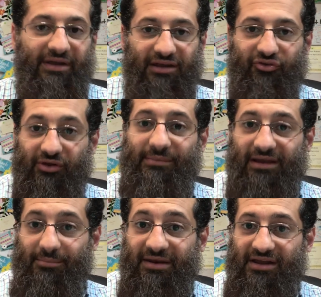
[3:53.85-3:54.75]
they can still
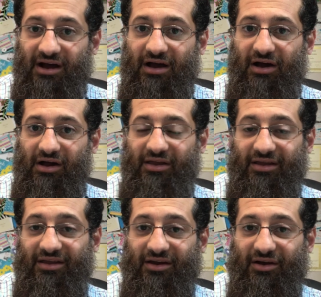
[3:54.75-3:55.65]
make money
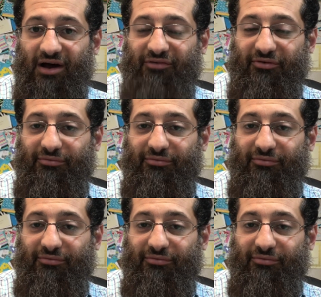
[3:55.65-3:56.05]
off